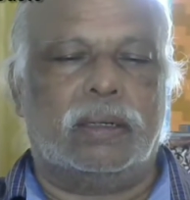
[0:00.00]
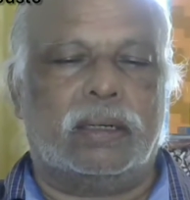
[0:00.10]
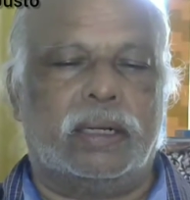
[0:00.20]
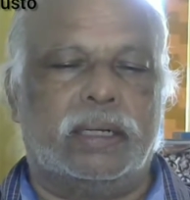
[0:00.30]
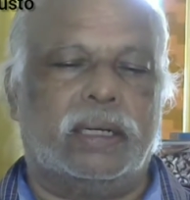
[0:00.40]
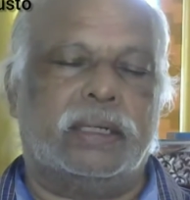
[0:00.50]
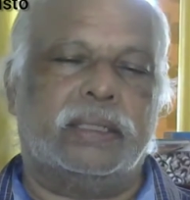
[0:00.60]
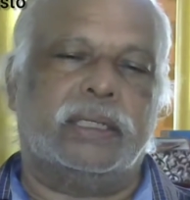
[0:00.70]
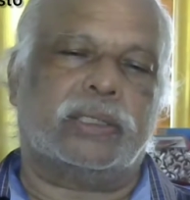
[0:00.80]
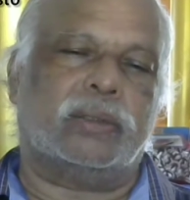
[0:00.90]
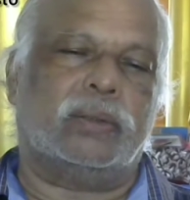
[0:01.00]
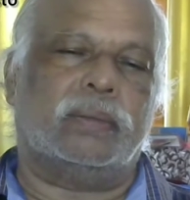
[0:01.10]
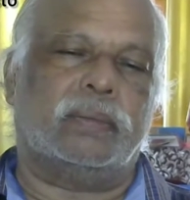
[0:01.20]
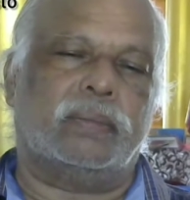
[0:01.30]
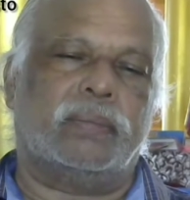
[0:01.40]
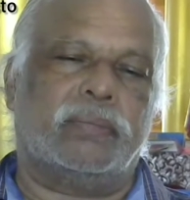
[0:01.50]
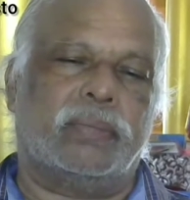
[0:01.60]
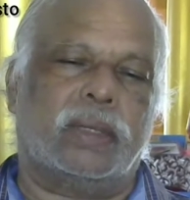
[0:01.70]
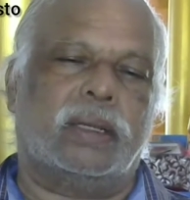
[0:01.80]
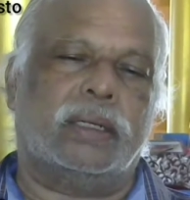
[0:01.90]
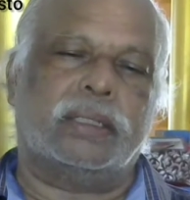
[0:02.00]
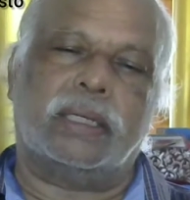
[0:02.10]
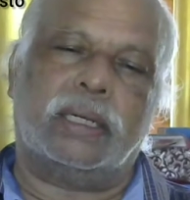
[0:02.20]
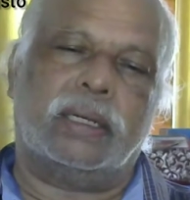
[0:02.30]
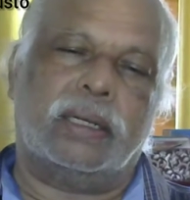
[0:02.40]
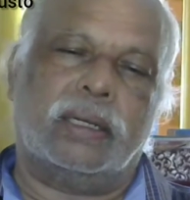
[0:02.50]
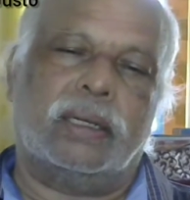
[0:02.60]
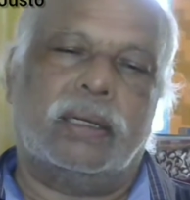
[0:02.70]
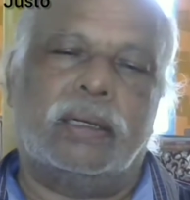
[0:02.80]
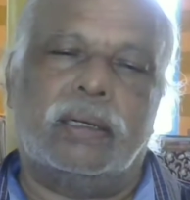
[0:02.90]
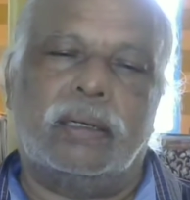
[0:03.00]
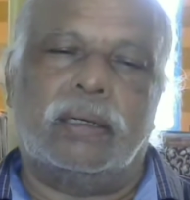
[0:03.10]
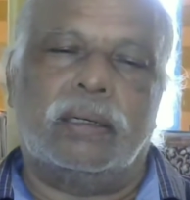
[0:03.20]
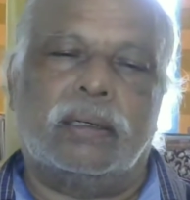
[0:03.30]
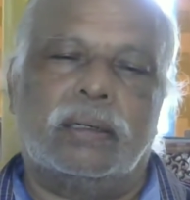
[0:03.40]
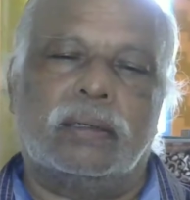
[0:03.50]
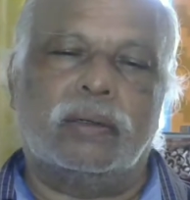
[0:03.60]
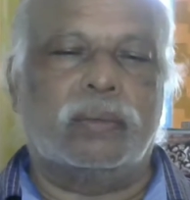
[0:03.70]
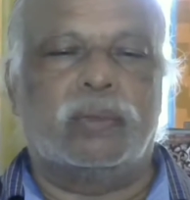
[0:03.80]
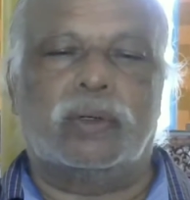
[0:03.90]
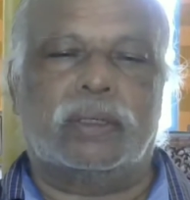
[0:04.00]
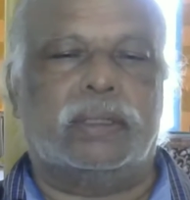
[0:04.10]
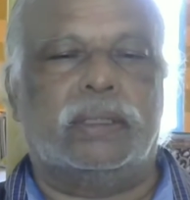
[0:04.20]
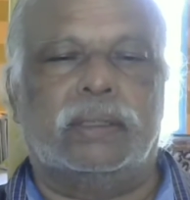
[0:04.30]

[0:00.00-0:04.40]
Khanna and Gesto, it's a good book.